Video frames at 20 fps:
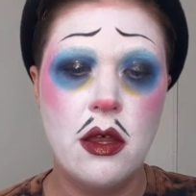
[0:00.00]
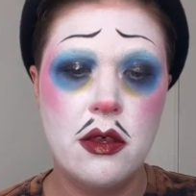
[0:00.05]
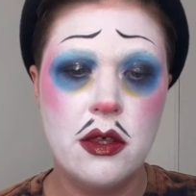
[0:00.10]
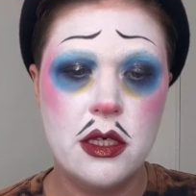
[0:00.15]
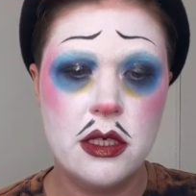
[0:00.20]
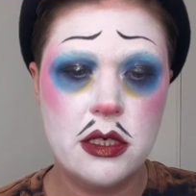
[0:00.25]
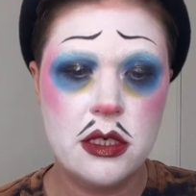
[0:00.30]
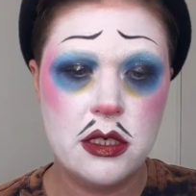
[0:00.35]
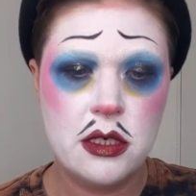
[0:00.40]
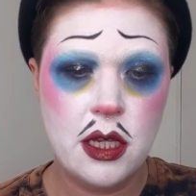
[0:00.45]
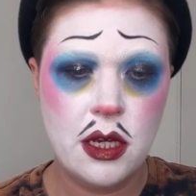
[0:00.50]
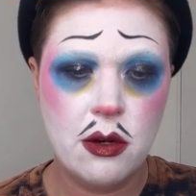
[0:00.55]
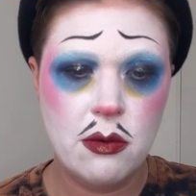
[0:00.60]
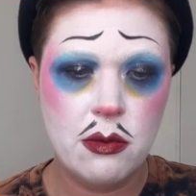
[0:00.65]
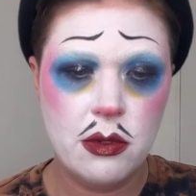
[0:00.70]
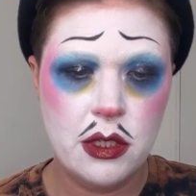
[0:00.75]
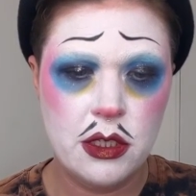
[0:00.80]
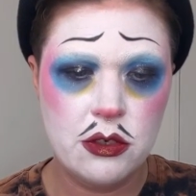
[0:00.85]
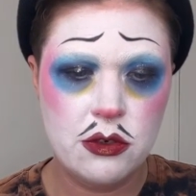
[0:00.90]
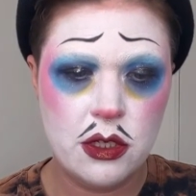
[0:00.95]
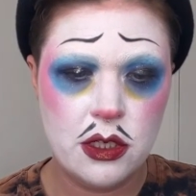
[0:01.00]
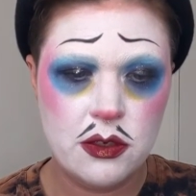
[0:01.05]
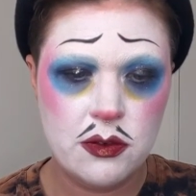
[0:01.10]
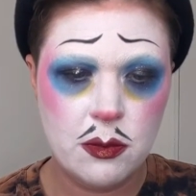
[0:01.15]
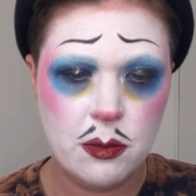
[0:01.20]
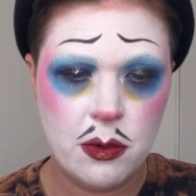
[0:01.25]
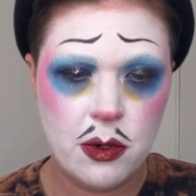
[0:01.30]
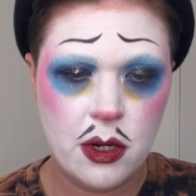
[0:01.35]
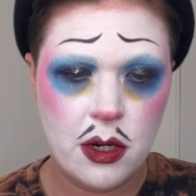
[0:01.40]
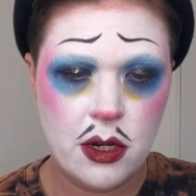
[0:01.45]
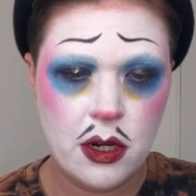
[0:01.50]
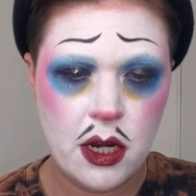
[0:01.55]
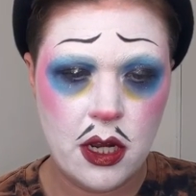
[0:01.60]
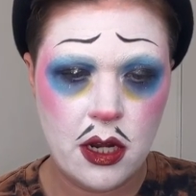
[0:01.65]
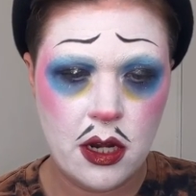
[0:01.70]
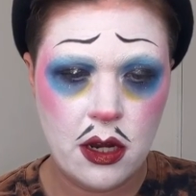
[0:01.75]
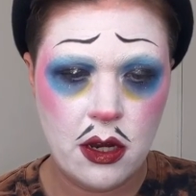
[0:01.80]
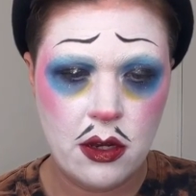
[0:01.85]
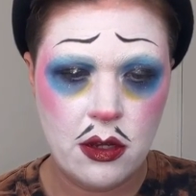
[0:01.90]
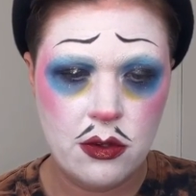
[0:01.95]
This is like a really stressful part, and
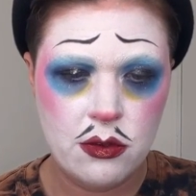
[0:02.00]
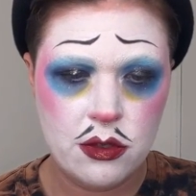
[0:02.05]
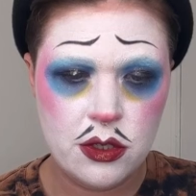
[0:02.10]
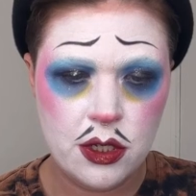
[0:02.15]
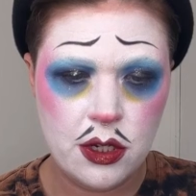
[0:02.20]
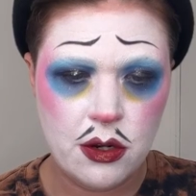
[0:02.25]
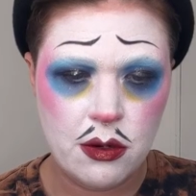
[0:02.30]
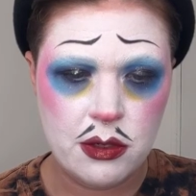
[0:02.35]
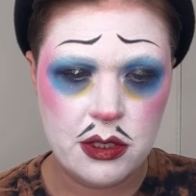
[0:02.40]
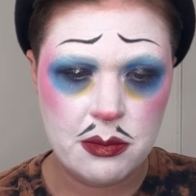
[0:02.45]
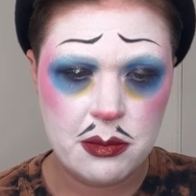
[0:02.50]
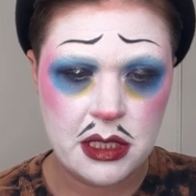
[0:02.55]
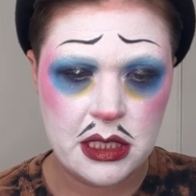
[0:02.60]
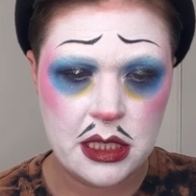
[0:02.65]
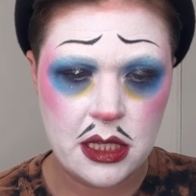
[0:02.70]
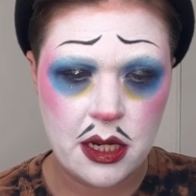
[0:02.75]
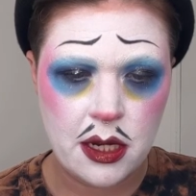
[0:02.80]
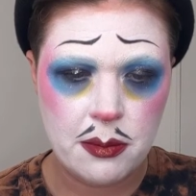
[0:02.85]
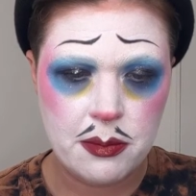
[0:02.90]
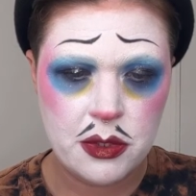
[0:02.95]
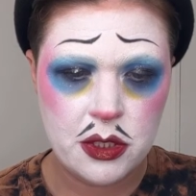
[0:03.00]
I usually always mess it up,